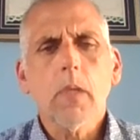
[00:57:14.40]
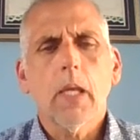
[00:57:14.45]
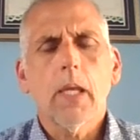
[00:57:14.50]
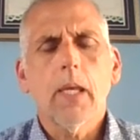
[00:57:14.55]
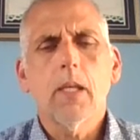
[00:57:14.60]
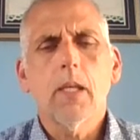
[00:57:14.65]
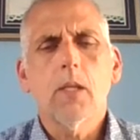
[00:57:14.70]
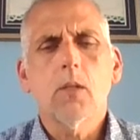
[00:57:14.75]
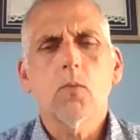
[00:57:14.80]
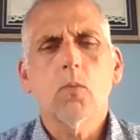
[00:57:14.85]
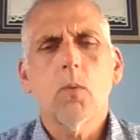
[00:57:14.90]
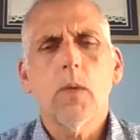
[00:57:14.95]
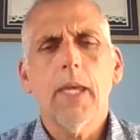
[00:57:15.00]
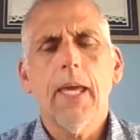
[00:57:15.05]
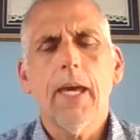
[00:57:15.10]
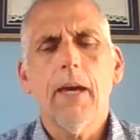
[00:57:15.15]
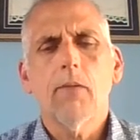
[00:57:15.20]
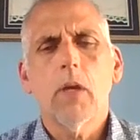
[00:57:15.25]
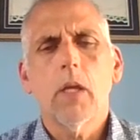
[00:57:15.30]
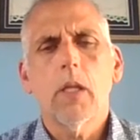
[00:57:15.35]
is we
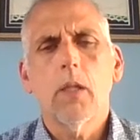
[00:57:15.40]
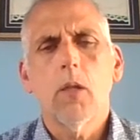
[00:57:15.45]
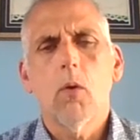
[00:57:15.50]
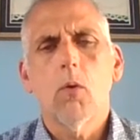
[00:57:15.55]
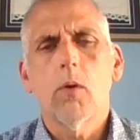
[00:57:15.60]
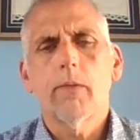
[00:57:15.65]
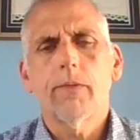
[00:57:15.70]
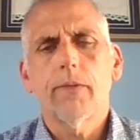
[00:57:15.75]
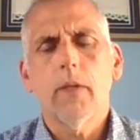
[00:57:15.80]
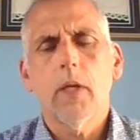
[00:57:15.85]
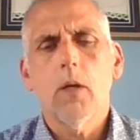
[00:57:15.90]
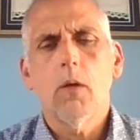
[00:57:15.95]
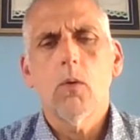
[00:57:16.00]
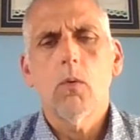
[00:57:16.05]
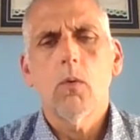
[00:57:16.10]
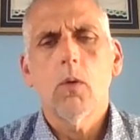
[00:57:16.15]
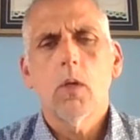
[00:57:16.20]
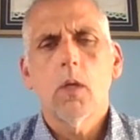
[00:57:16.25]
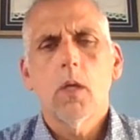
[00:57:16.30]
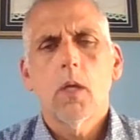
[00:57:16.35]
have a lower
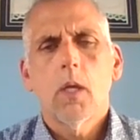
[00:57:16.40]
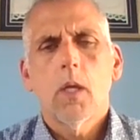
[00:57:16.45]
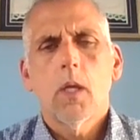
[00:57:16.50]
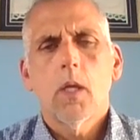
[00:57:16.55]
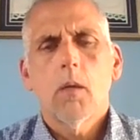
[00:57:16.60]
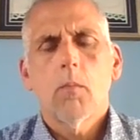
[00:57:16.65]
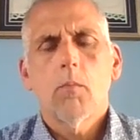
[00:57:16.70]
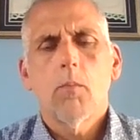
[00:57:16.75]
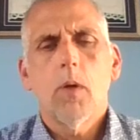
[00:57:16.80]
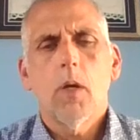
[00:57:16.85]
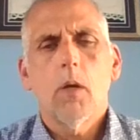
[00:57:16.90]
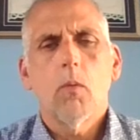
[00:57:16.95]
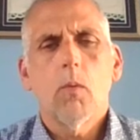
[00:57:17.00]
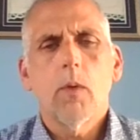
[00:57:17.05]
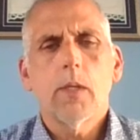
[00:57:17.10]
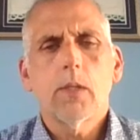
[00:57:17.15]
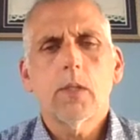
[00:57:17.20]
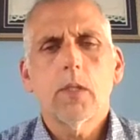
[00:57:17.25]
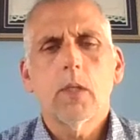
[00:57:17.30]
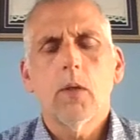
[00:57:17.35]
flow, but
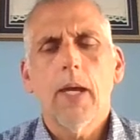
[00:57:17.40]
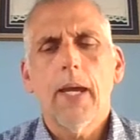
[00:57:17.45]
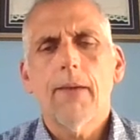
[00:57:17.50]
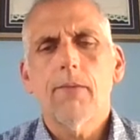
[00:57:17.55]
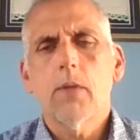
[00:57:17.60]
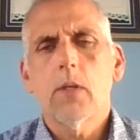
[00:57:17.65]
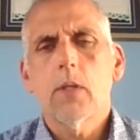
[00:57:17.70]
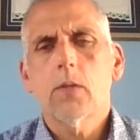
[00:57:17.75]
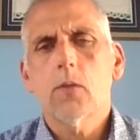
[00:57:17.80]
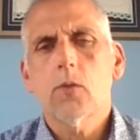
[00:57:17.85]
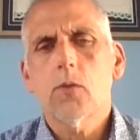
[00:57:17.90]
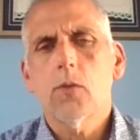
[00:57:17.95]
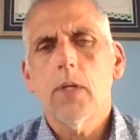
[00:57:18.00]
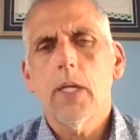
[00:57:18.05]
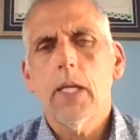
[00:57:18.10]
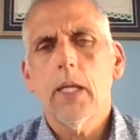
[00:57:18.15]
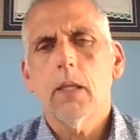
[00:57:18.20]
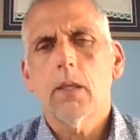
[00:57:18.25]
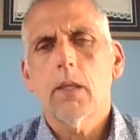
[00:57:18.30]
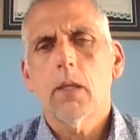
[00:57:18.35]
we still have the
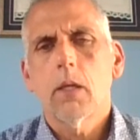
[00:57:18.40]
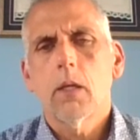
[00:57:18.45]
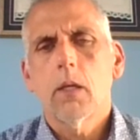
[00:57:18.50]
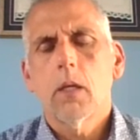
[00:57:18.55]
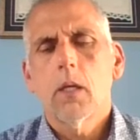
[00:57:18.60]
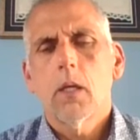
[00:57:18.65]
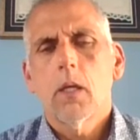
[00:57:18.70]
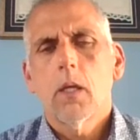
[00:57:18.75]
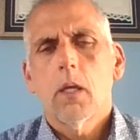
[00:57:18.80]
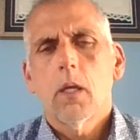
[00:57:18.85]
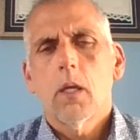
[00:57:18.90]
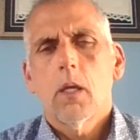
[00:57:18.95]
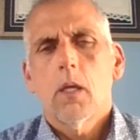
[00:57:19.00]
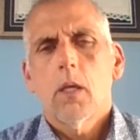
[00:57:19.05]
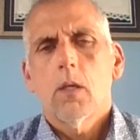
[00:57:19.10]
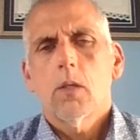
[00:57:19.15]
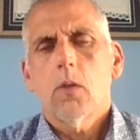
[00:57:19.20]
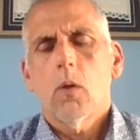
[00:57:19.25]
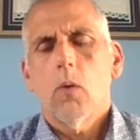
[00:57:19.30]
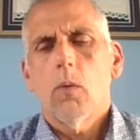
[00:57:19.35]
strength.
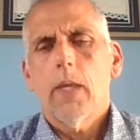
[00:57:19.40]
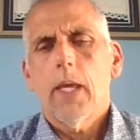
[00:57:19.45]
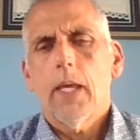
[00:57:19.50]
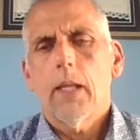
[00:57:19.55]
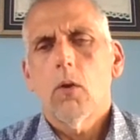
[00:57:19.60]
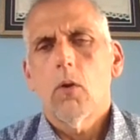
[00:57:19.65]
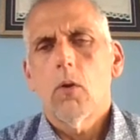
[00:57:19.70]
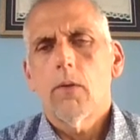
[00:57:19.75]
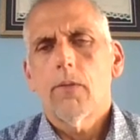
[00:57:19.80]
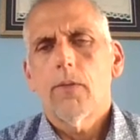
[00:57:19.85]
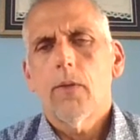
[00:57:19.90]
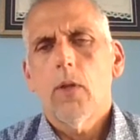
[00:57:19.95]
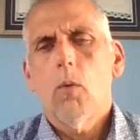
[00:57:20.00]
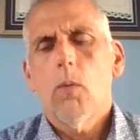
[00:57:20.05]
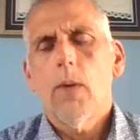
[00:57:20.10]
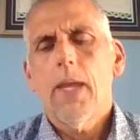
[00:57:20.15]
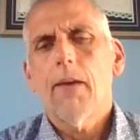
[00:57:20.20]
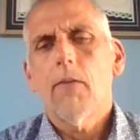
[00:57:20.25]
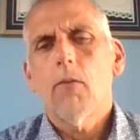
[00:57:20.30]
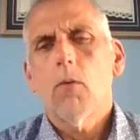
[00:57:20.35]
So with that lower flow,
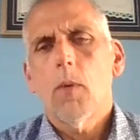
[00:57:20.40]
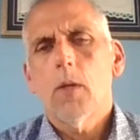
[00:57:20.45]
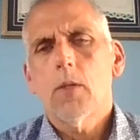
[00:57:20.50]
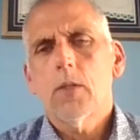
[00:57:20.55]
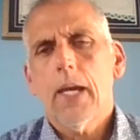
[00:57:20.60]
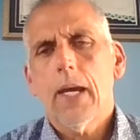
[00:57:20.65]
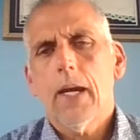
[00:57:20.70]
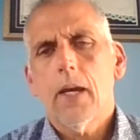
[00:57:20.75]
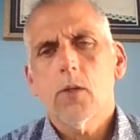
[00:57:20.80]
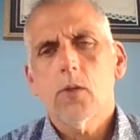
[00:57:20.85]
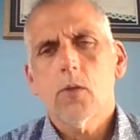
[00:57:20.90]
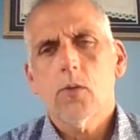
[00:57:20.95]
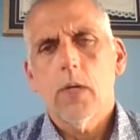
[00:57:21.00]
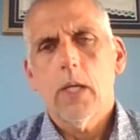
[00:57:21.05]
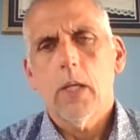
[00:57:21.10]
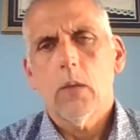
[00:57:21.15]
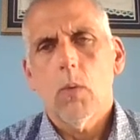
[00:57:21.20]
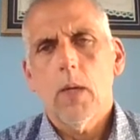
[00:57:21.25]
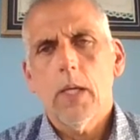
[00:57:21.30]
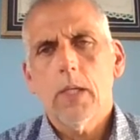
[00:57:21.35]
we have a much higher
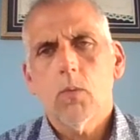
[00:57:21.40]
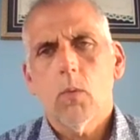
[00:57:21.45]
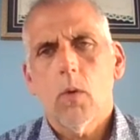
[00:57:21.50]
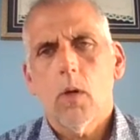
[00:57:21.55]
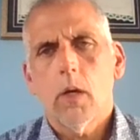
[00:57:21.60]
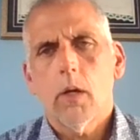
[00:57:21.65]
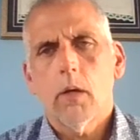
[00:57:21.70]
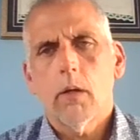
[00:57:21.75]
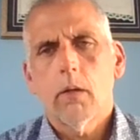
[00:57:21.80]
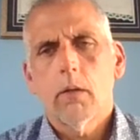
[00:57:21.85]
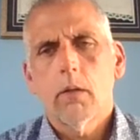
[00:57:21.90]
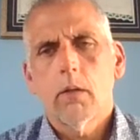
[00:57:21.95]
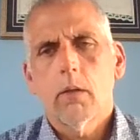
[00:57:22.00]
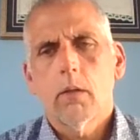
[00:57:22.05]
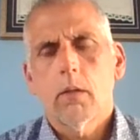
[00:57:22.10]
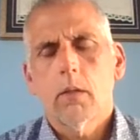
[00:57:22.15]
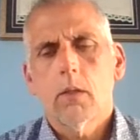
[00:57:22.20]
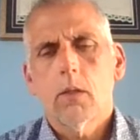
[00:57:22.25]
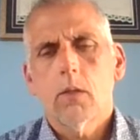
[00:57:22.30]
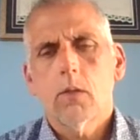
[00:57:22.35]
strength wastewater.
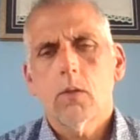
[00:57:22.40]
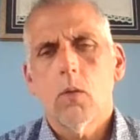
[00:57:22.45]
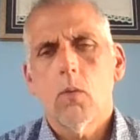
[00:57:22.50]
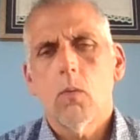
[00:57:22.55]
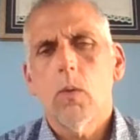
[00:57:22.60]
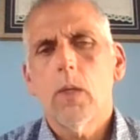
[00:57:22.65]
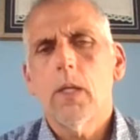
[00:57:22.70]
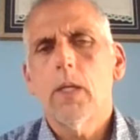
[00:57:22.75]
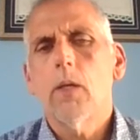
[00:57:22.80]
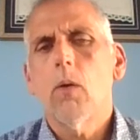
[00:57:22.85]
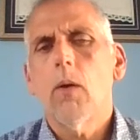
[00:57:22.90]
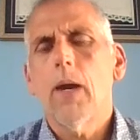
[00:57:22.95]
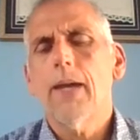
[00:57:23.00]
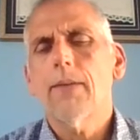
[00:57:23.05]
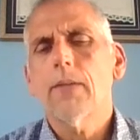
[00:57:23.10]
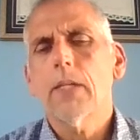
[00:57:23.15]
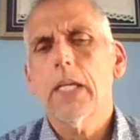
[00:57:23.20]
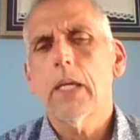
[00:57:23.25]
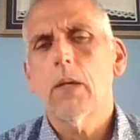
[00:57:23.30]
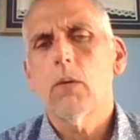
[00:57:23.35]
So we don't
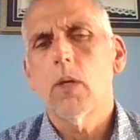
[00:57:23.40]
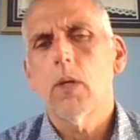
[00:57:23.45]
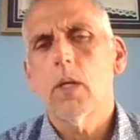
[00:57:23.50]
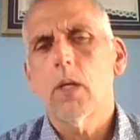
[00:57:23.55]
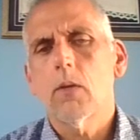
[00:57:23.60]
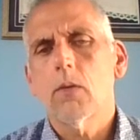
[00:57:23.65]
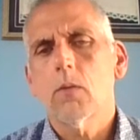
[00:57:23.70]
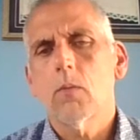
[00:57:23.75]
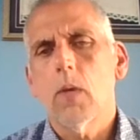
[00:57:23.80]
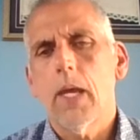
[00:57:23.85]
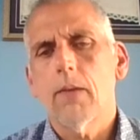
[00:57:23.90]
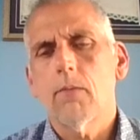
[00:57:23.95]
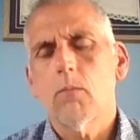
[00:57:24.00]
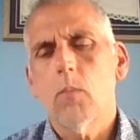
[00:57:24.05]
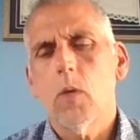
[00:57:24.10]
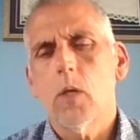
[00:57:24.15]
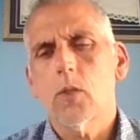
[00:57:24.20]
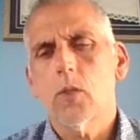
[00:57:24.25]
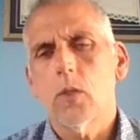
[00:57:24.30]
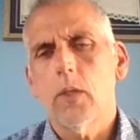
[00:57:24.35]
have to get rid of as
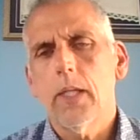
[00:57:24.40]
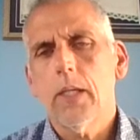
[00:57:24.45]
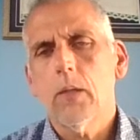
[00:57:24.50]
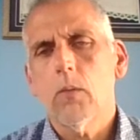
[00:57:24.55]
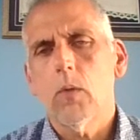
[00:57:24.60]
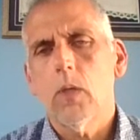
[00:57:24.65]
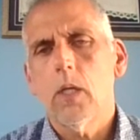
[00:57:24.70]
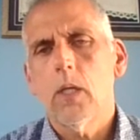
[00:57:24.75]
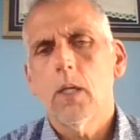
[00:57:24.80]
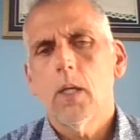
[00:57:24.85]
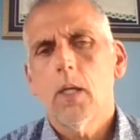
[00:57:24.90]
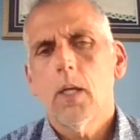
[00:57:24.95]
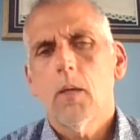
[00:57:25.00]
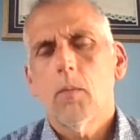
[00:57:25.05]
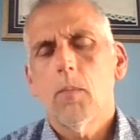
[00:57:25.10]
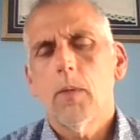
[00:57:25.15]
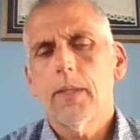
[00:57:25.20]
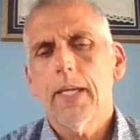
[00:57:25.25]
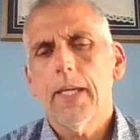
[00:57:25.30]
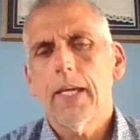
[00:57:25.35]
much liquid,
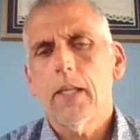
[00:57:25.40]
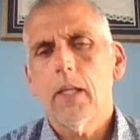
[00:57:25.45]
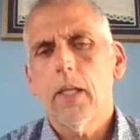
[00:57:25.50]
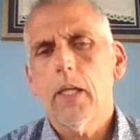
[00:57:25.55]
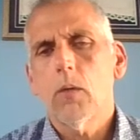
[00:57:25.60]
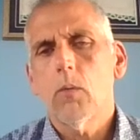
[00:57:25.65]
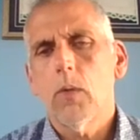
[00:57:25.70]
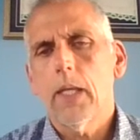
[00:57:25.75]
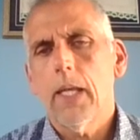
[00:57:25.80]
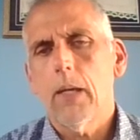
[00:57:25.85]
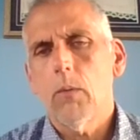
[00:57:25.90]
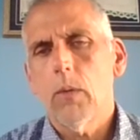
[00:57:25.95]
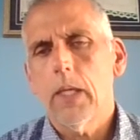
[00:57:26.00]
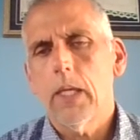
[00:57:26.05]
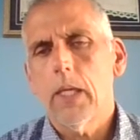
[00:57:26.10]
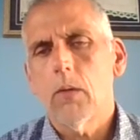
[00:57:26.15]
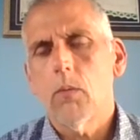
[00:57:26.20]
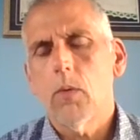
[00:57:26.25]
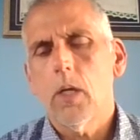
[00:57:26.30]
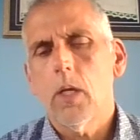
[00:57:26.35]
but that liquid that we
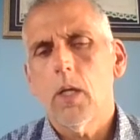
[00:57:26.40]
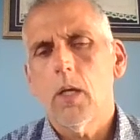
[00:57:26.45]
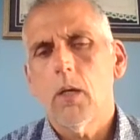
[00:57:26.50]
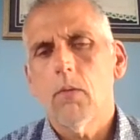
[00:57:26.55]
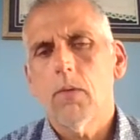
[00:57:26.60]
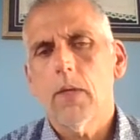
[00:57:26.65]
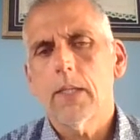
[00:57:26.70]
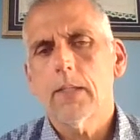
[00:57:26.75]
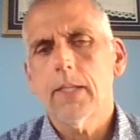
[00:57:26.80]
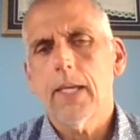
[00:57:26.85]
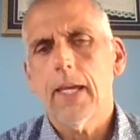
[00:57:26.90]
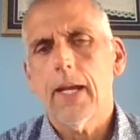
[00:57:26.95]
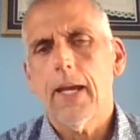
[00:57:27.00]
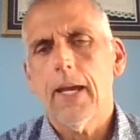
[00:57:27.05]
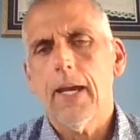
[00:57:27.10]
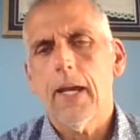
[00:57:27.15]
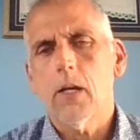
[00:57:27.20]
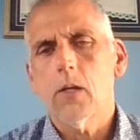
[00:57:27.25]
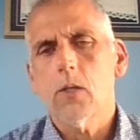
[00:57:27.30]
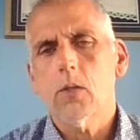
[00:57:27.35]
get rid of is at a
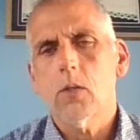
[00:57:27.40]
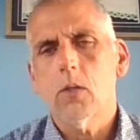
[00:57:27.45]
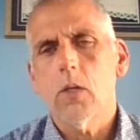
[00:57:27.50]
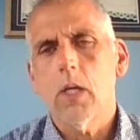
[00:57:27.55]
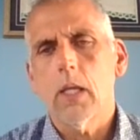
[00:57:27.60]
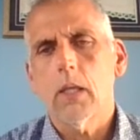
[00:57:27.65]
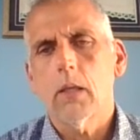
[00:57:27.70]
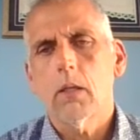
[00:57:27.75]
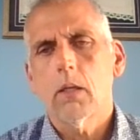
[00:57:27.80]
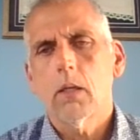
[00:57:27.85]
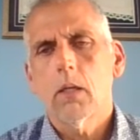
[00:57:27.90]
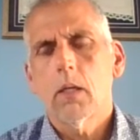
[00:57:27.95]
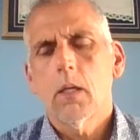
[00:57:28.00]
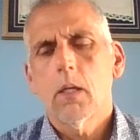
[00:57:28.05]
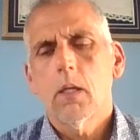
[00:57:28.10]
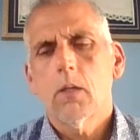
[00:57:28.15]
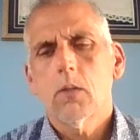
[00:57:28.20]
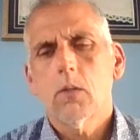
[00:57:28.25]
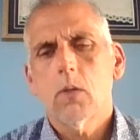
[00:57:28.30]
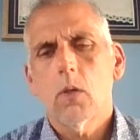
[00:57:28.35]
higher strength.
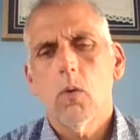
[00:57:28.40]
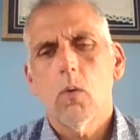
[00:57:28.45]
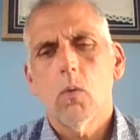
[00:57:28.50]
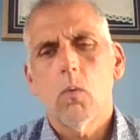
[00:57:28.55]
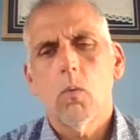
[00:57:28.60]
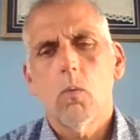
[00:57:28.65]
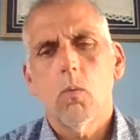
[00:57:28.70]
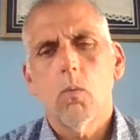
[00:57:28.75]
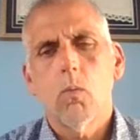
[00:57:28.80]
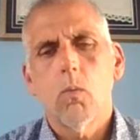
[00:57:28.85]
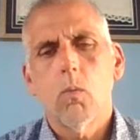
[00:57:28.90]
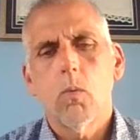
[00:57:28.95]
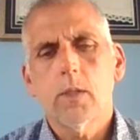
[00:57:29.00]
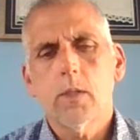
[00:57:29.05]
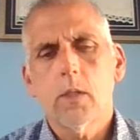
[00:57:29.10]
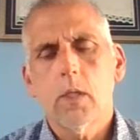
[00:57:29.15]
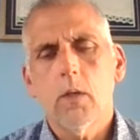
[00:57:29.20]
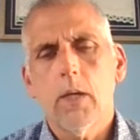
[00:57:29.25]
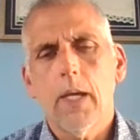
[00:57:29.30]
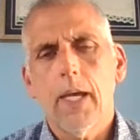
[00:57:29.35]
So we
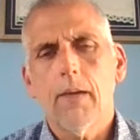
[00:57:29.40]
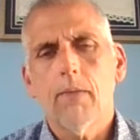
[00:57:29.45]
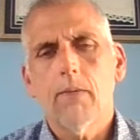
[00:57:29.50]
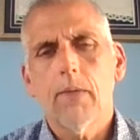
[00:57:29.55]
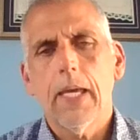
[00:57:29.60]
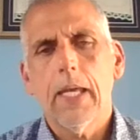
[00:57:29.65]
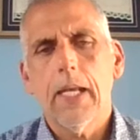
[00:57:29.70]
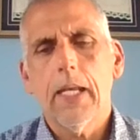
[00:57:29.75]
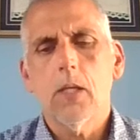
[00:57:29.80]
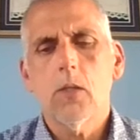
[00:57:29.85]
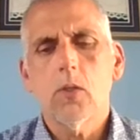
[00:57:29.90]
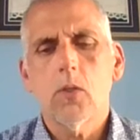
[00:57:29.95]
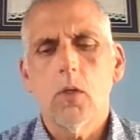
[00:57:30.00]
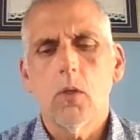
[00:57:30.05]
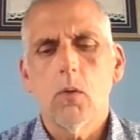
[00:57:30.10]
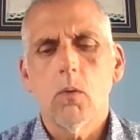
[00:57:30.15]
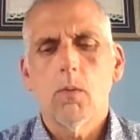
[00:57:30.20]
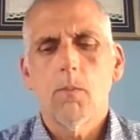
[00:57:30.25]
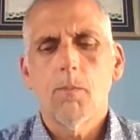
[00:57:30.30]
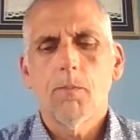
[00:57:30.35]
still have that issue.